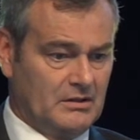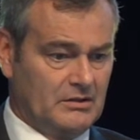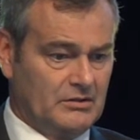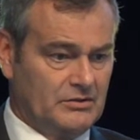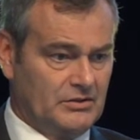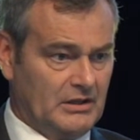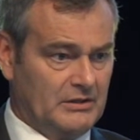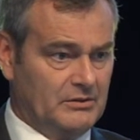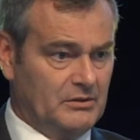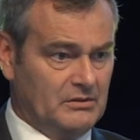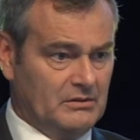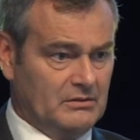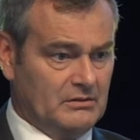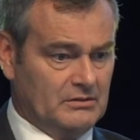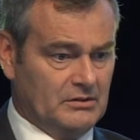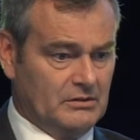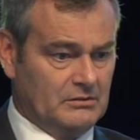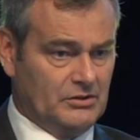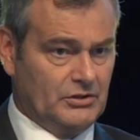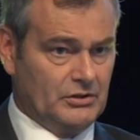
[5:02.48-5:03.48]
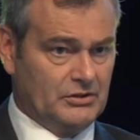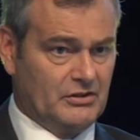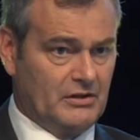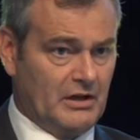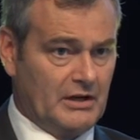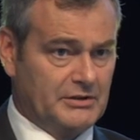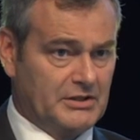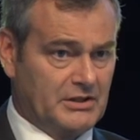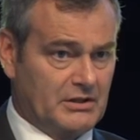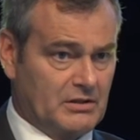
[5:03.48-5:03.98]
So, just
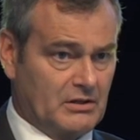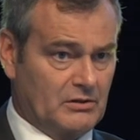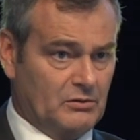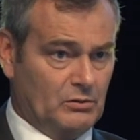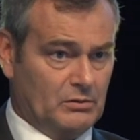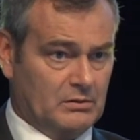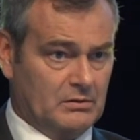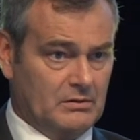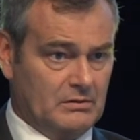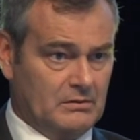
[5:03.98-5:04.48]
those two